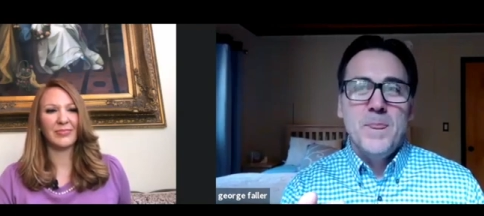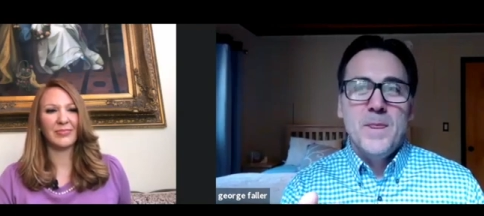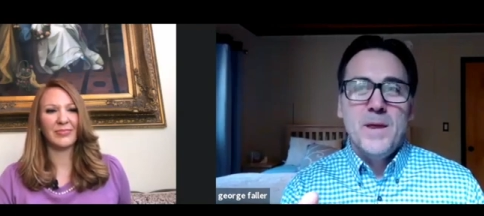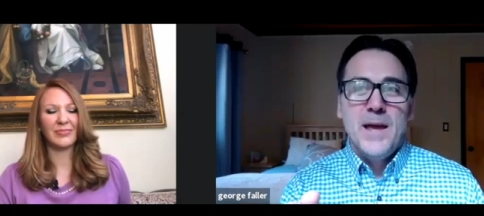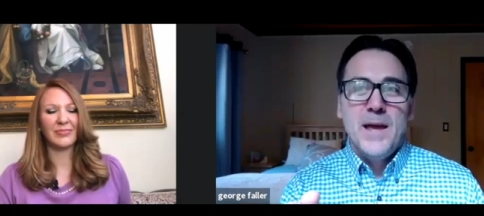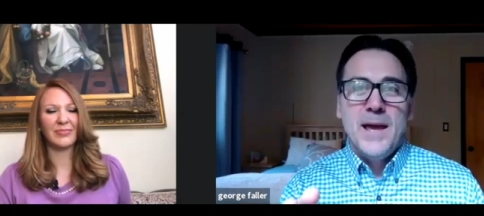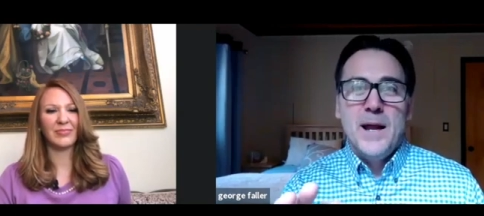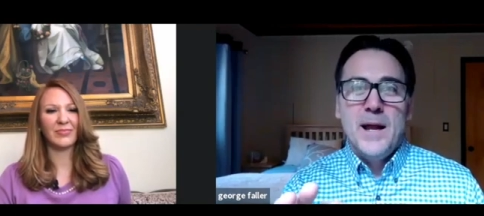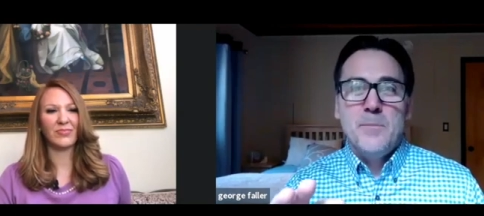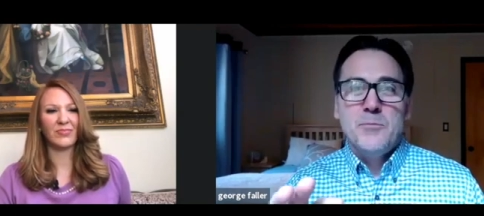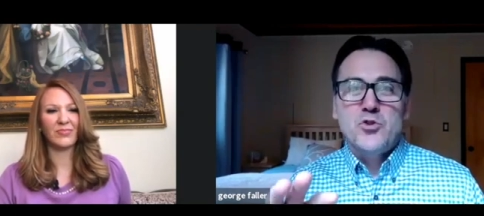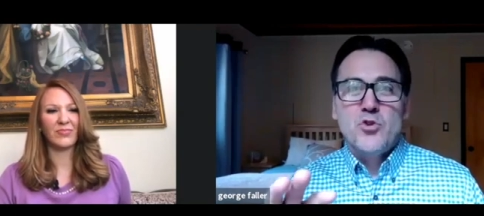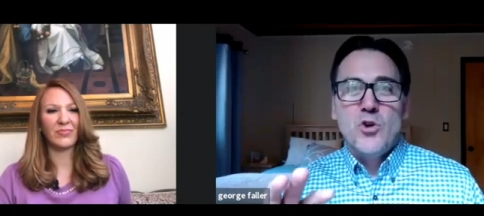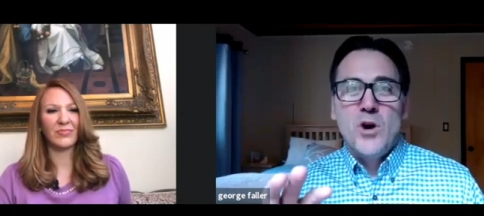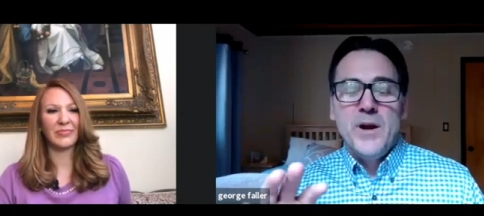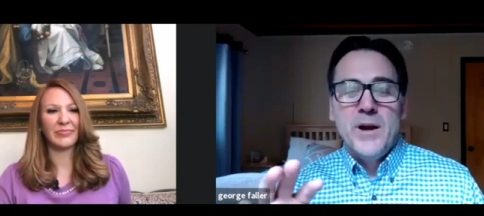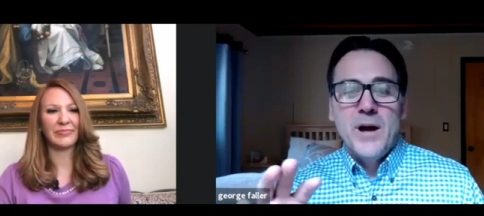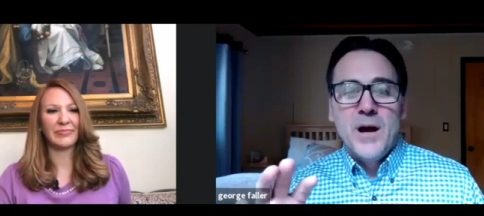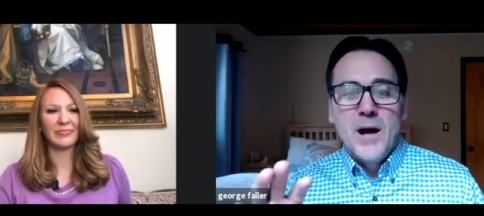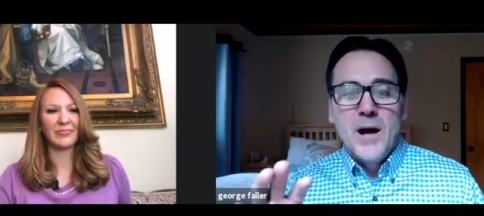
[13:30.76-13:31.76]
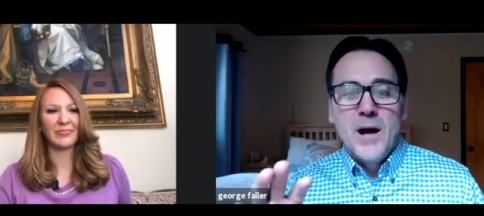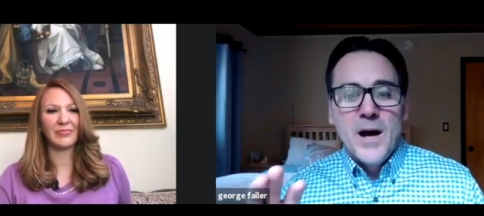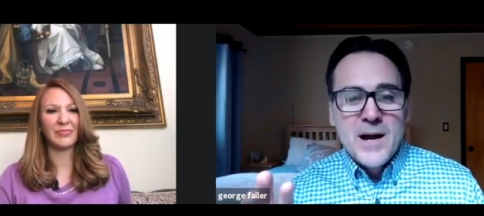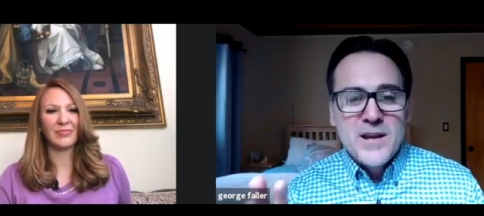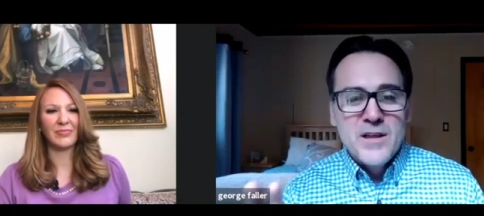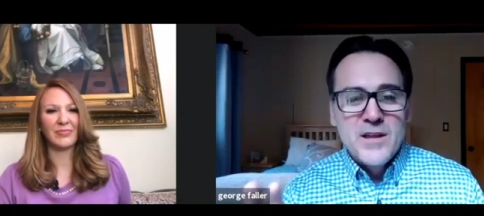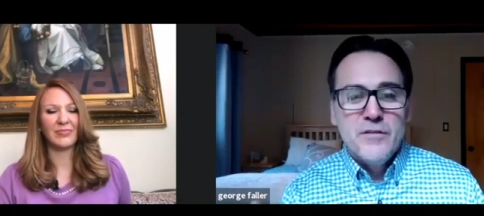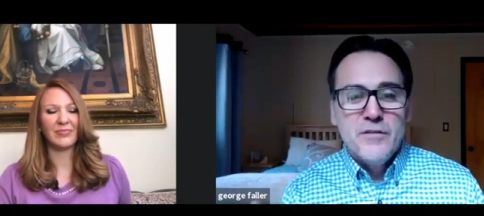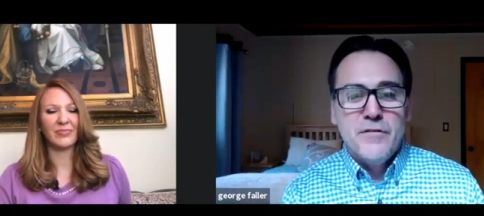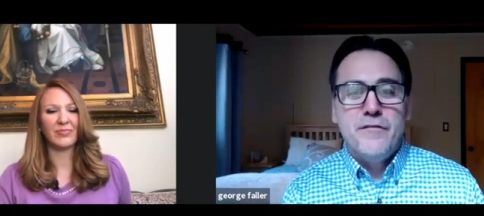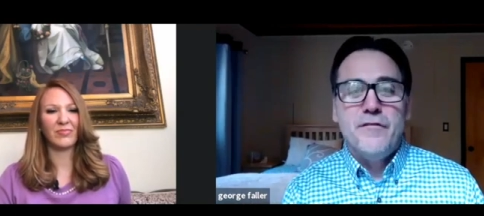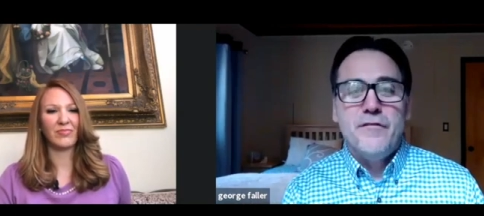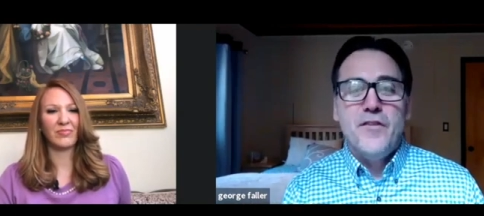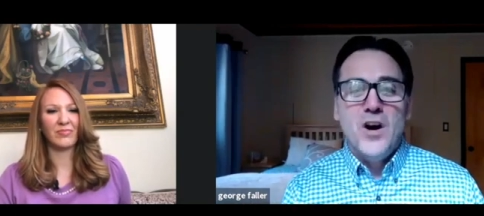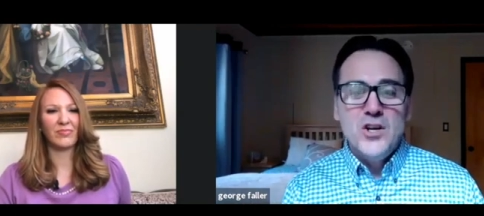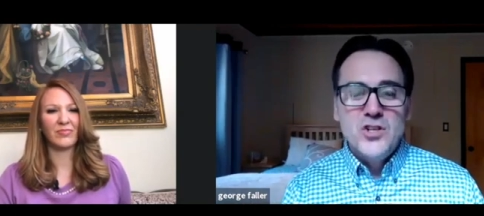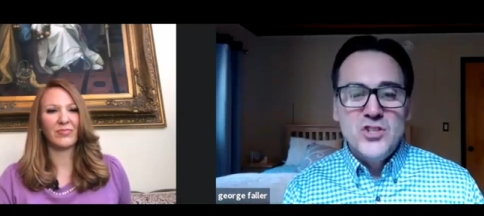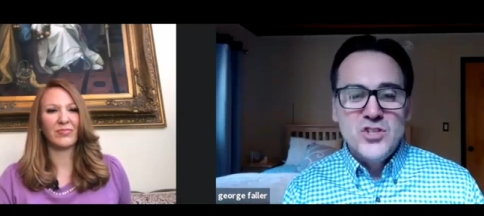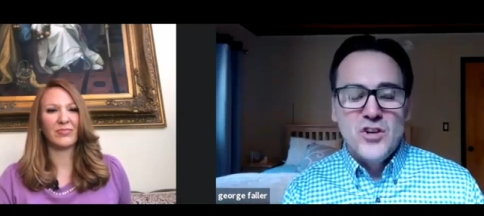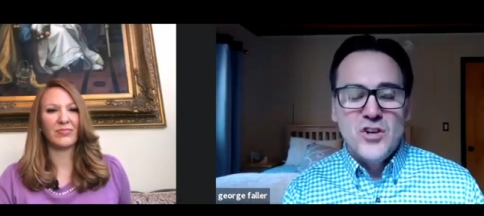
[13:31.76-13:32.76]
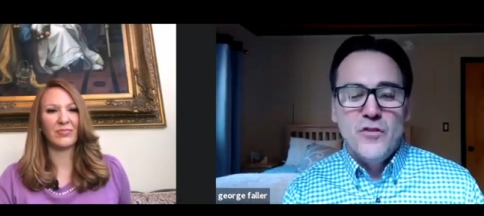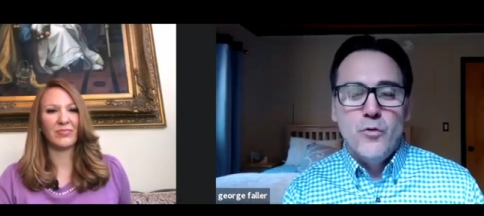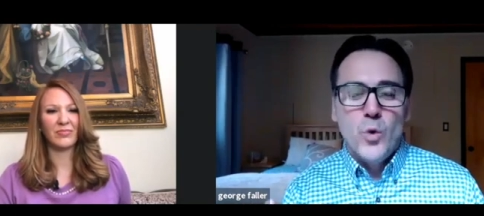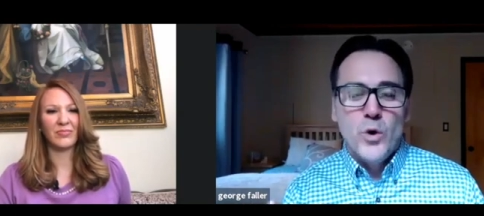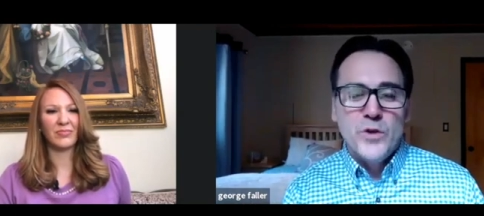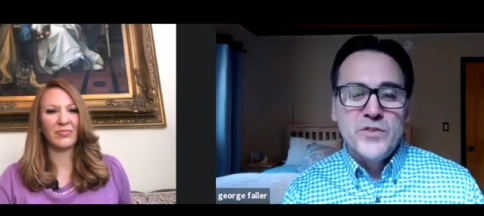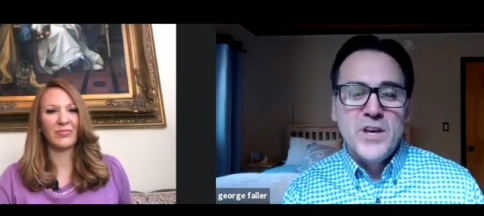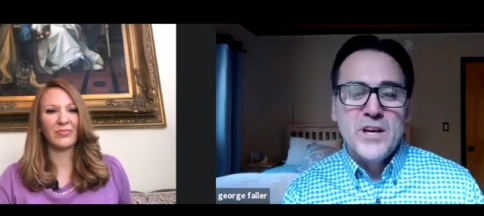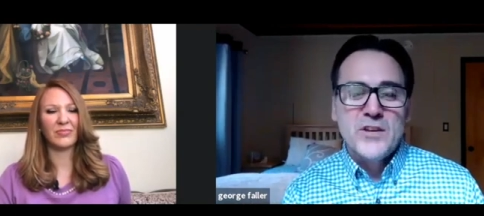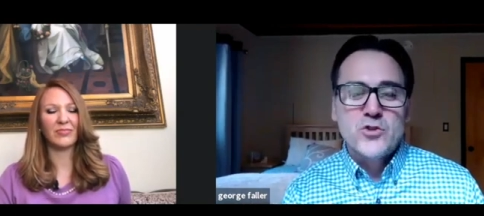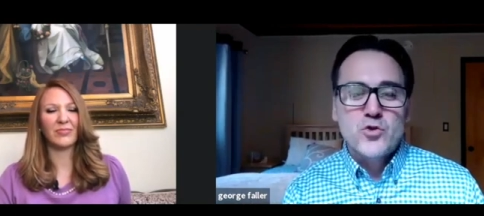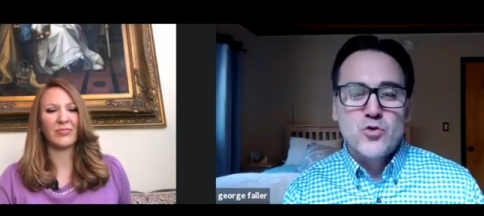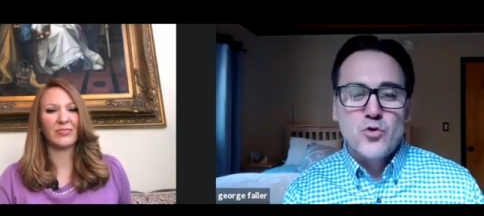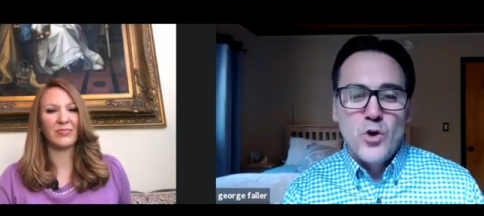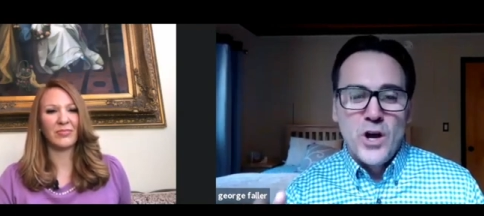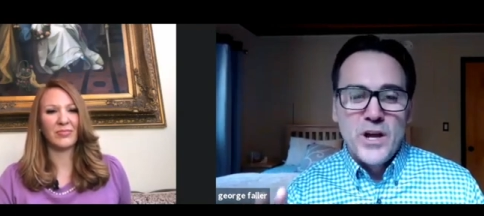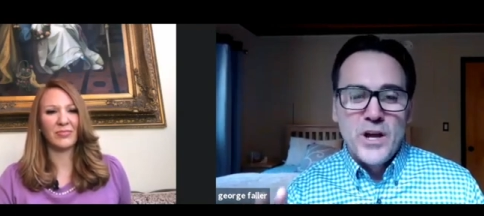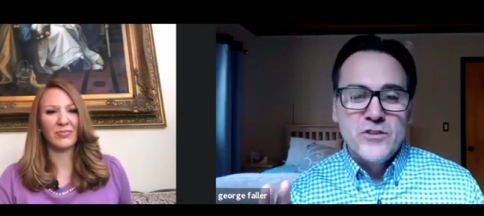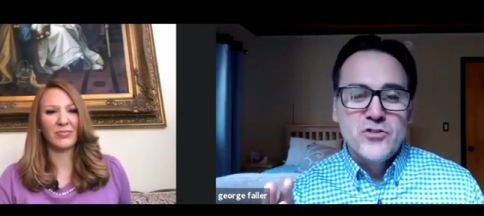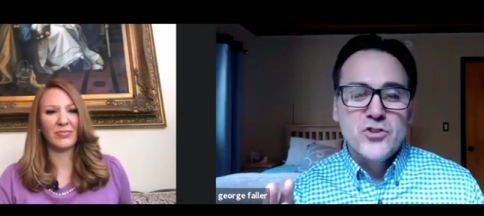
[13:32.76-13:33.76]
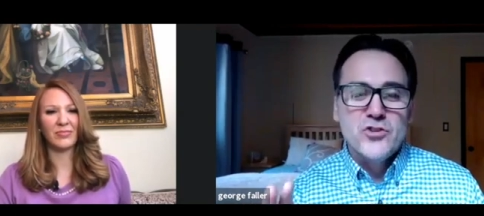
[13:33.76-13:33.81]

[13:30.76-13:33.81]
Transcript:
Speaker 1: and I'm trying to honor the function of what they're trying to